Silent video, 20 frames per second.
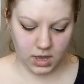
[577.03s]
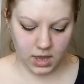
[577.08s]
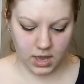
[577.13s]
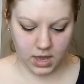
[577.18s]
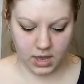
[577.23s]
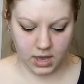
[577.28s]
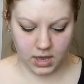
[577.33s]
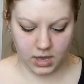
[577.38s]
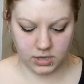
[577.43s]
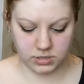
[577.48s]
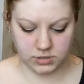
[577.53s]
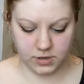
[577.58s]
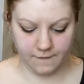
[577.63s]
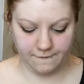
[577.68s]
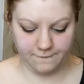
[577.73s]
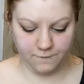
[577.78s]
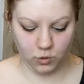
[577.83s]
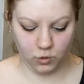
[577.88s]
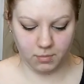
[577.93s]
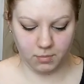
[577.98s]
and
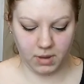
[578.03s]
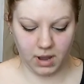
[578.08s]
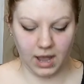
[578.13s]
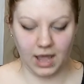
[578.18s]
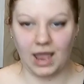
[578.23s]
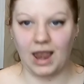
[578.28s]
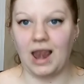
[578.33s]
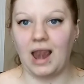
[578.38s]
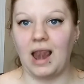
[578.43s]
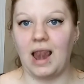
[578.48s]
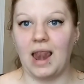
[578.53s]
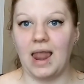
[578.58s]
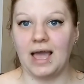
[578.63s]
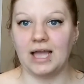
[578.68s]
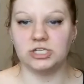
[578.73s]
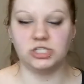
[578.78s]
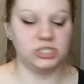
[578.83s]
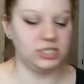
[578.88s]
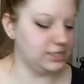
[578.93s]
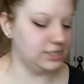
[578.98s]
for my
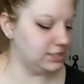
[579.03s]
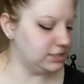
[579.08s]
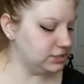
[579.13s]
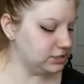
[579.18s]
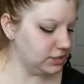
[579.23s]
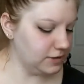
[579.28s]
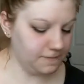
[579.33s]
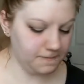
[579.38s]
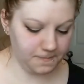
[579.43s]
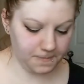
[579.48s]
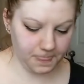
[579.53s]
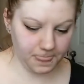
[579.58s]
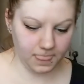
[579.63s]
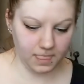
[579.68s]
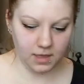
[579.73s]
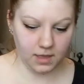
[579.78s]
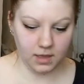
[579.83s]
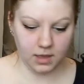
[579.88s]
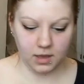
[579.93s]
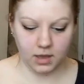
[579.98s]
lashes
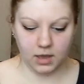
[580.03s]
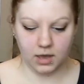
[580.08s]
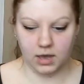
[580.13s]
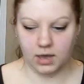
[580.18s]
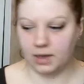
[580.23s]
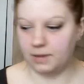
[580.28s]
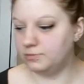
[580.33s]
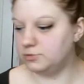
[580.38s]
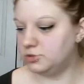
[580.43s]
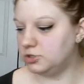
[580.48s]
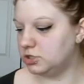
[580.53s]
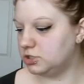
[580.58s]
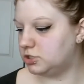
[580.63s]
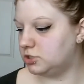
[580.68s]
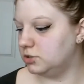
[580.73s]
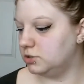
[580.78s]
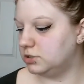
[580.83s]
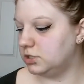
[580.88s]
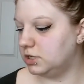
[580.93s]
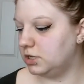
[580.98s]
I'm
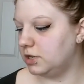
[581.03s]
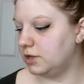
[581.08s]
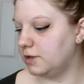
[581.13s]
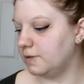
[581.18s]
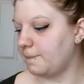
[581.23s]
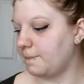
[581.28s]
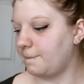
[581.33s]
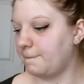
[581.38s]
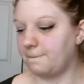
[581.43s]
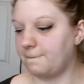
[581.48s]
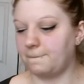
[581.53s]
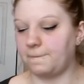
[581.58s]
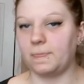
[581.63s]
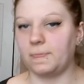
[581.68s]
just using